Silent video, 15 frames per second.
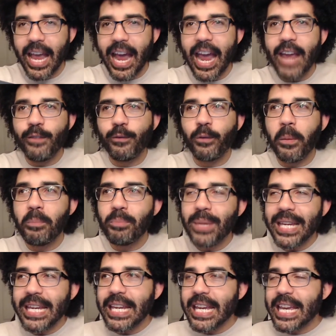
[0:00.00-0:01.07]
And for
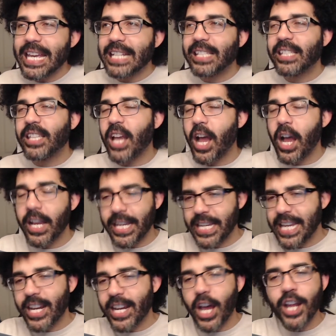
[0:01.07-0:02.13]
me, it's
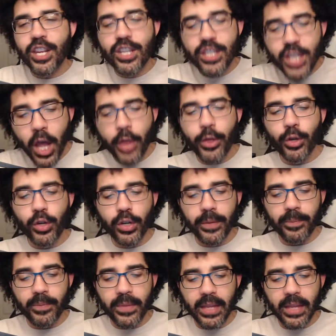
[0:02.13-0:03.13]
yet another